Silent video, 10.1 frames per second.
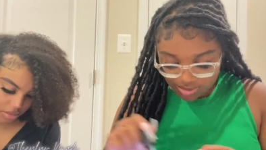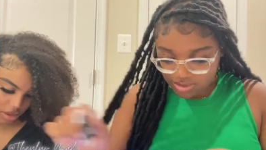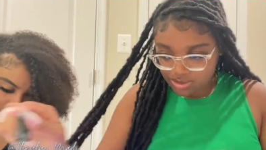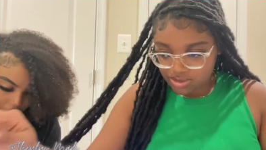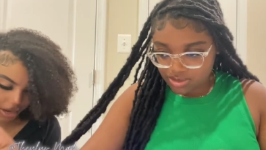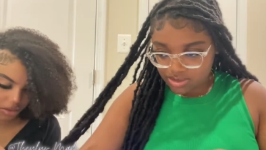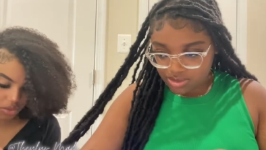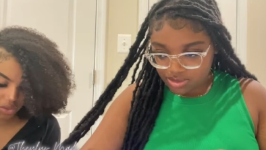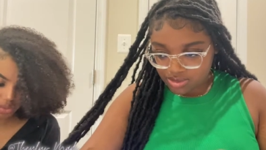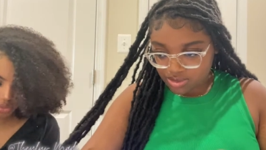All right,
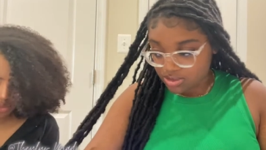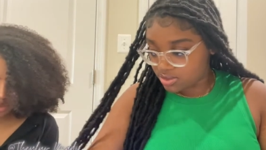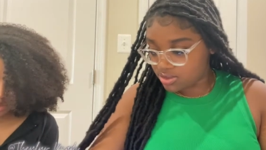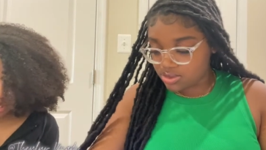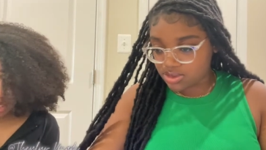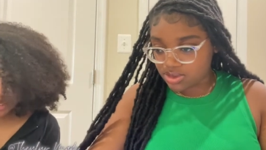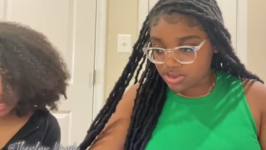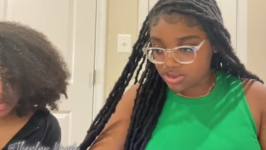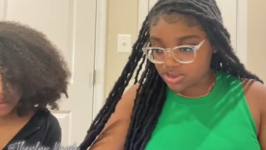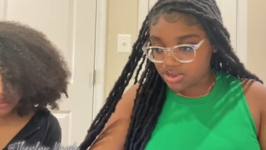ooh. He a
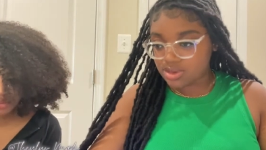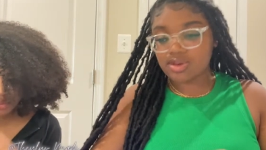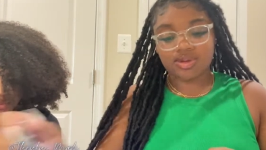10